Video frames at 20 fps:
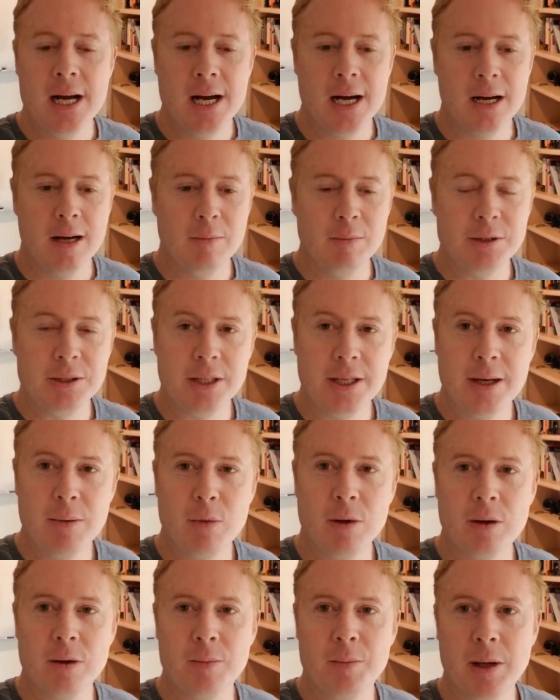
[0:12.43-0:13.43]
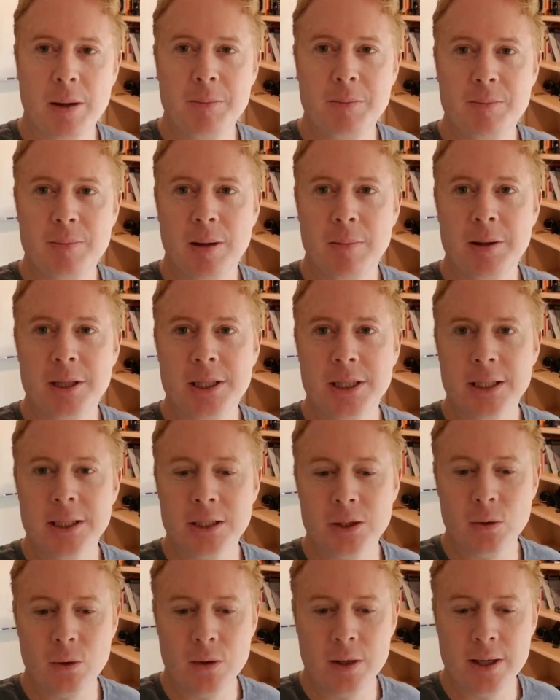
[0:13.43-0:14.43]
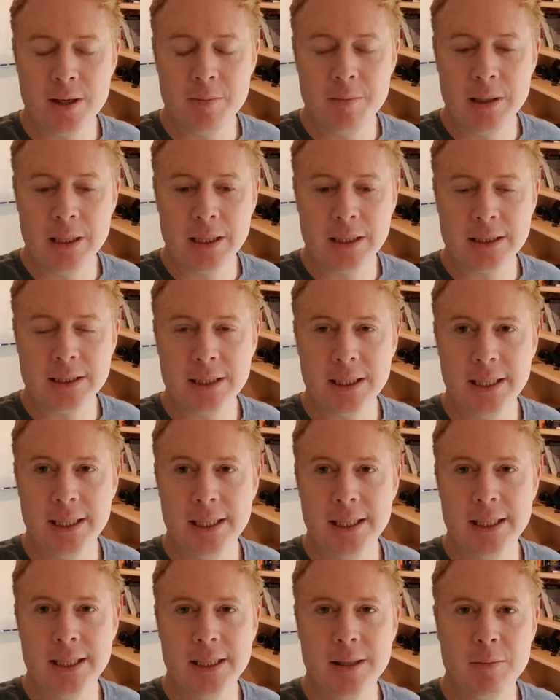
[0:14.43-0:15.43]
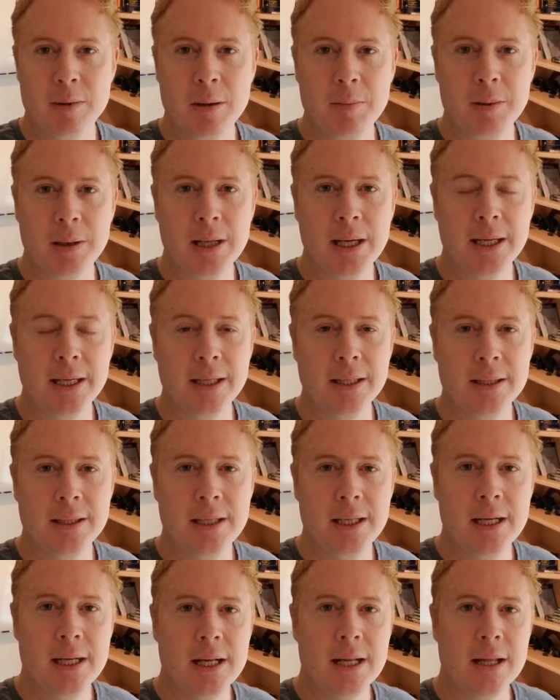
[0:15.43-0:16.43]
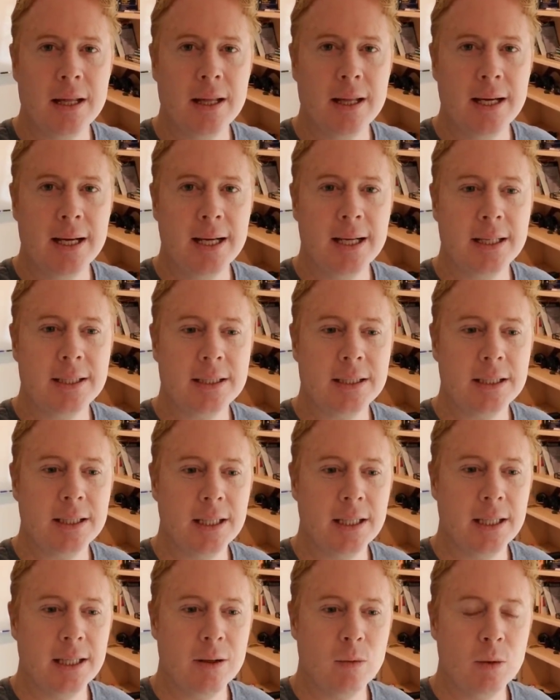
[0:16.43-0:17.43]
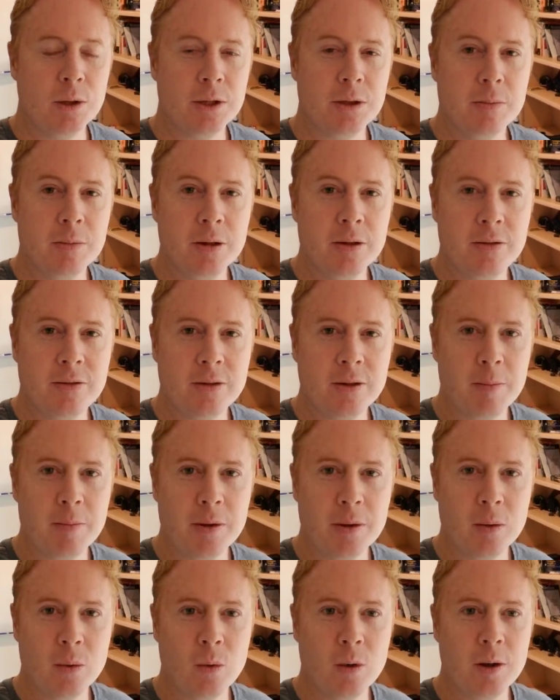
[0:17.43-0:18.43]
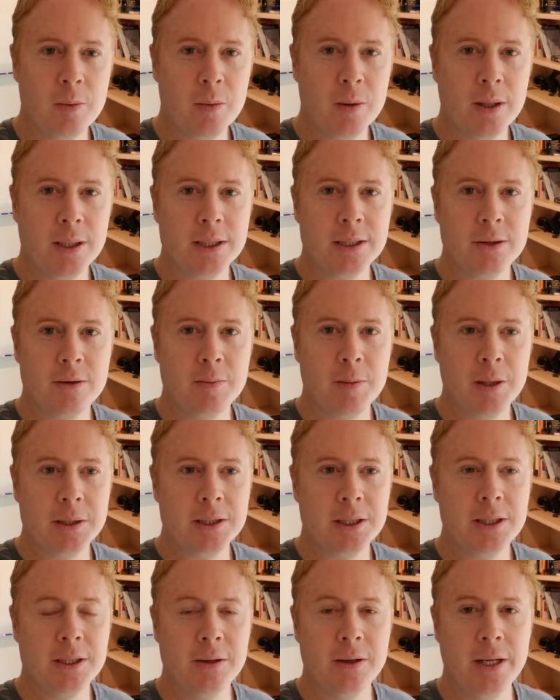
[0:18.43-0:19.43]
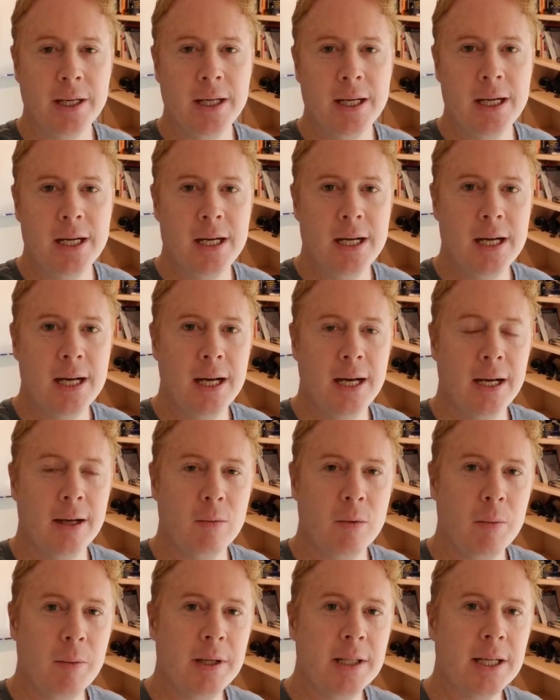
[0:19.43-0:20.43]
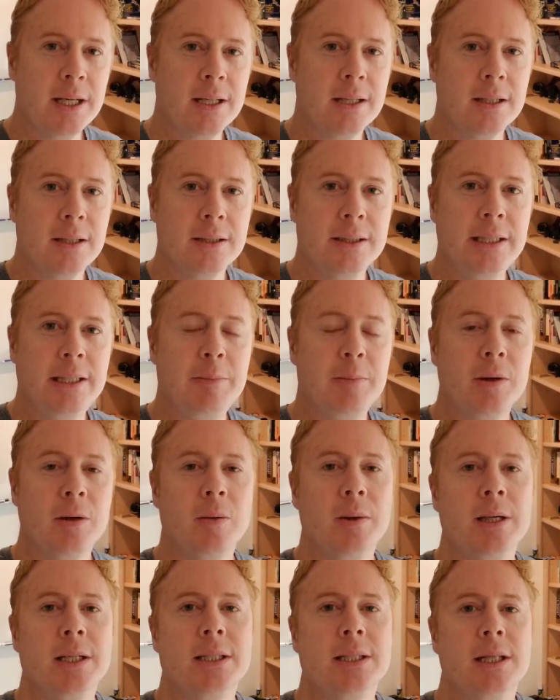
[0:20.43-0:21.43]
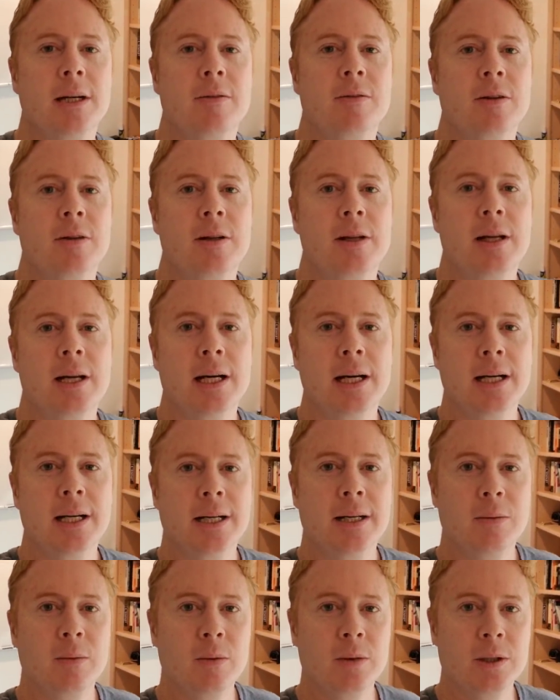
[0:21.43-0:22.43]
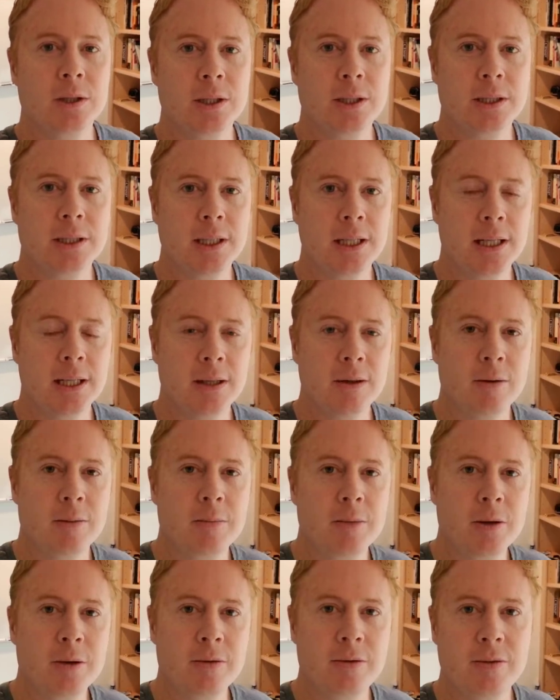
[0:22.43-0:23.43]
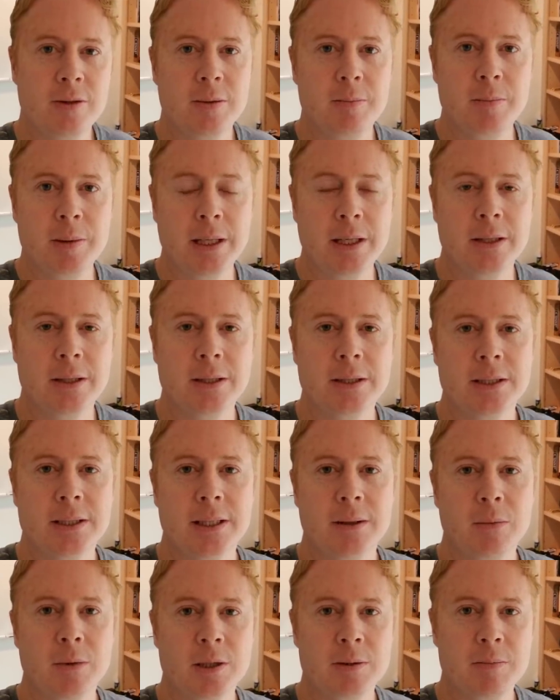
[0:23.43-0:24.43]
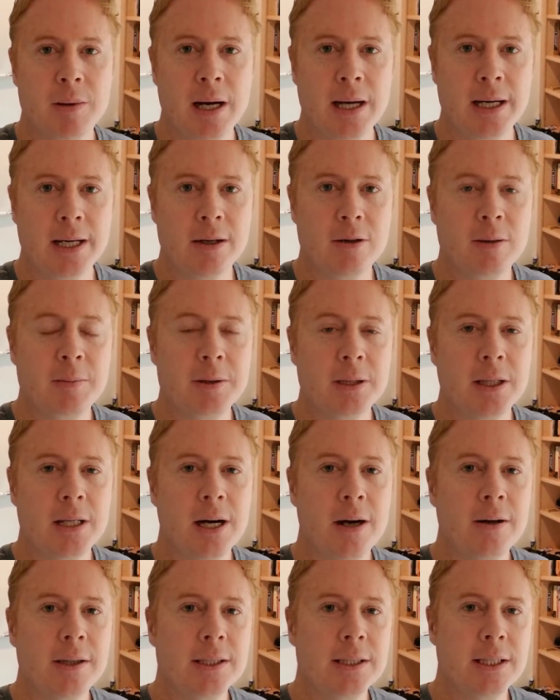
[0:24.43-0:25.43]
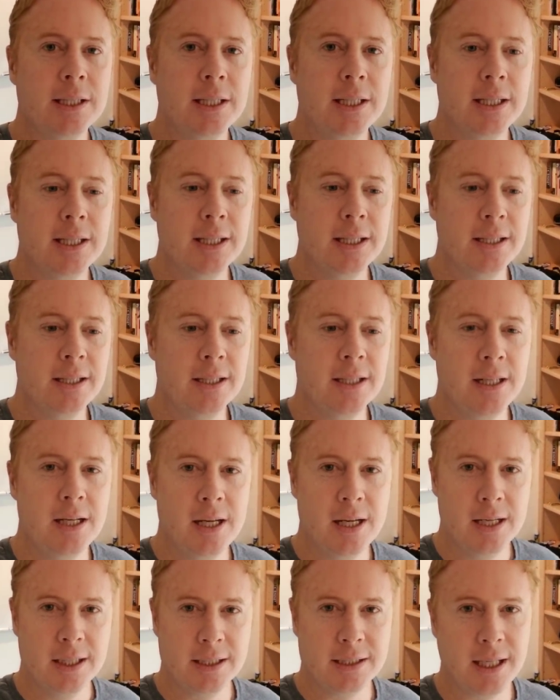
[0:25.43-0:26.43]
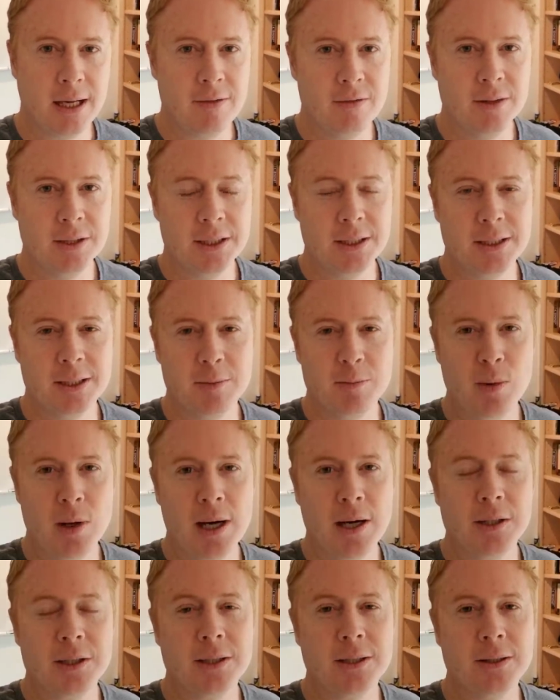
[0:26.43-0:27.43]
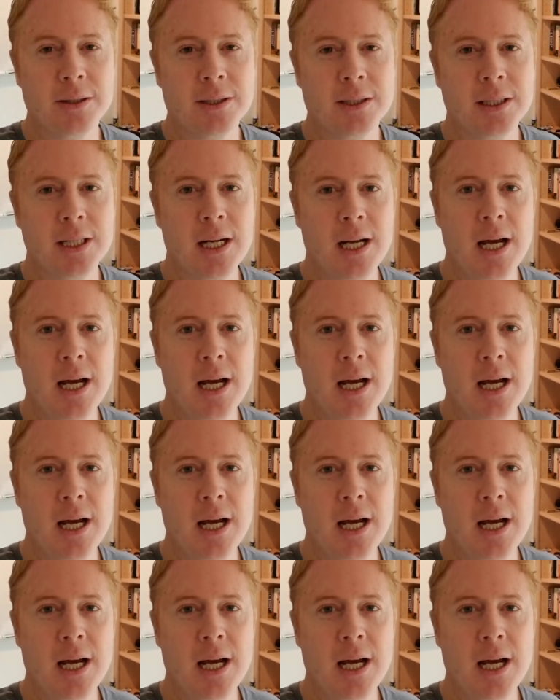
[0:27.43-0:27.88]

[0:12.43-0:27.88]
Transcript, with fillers: Um, today we're pub publishing a story about a, um, a plugin that uh, was removed from the WordPress repository. And when we dug a little deeper, we discovered that it was uh, removed because it was mining cryptocurrency in site visitor browsers.